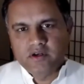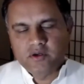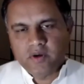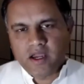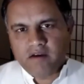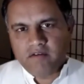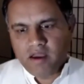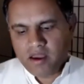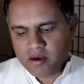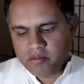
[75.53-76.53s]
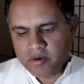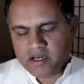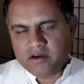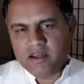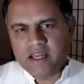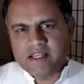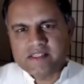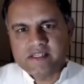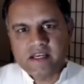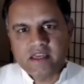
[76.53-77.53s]
to have a better
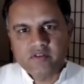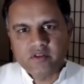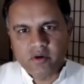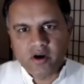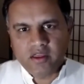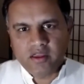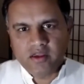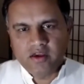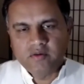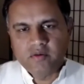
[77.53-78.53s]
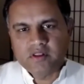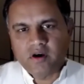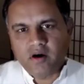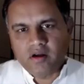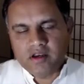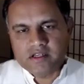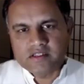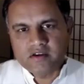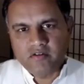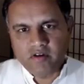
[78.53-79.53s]
understanding of the body with all its